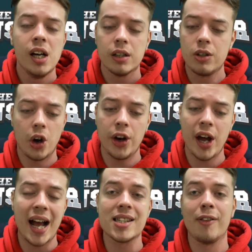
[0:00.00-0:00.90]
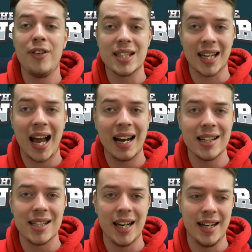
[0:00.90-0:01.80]
Goedert has the
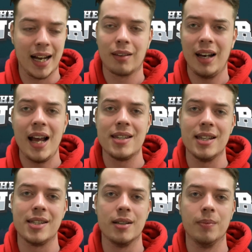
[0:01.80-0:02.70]
physicality and the athleticism